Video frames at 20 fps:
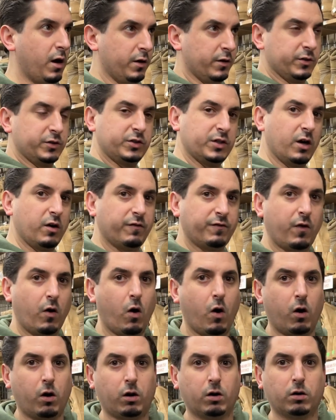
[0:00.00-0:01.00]
on the shelf
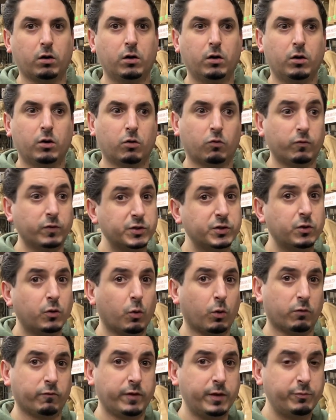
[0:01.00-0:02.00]
are original
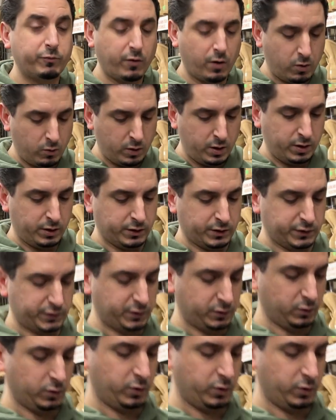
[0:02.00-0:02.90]
or repro is to